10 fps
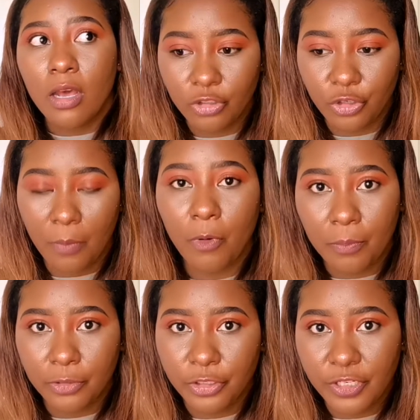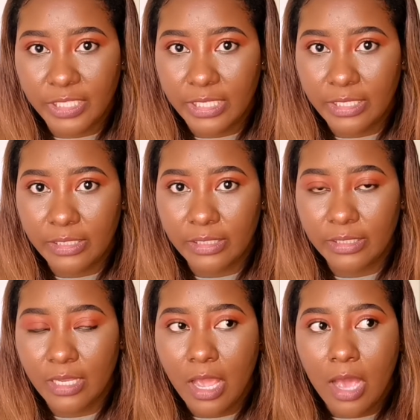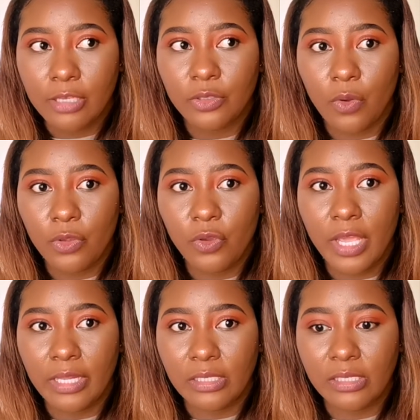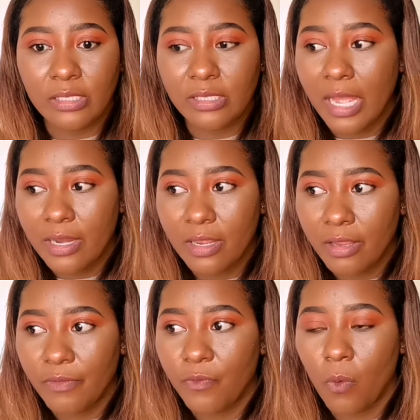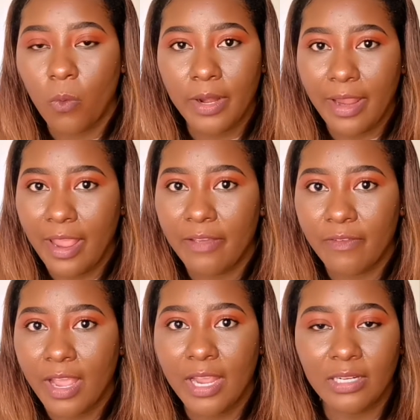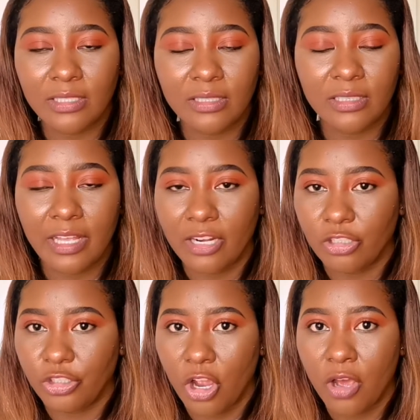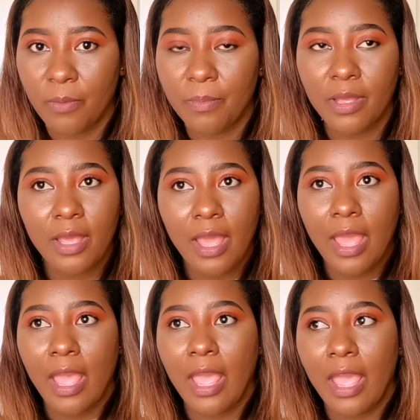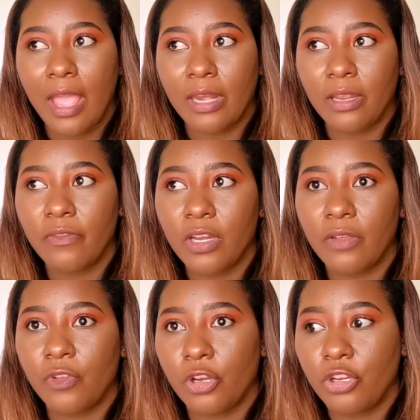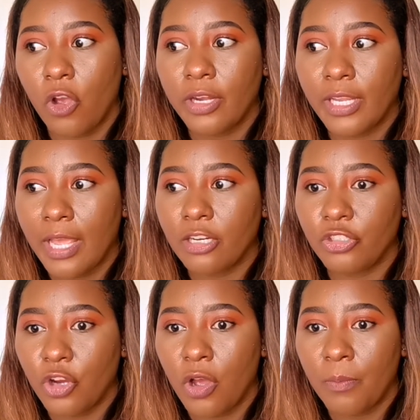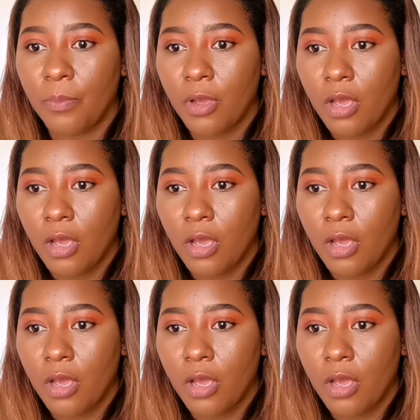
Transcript: job opportunities, so you can study for whatever and still get a job. And even if you don't get a job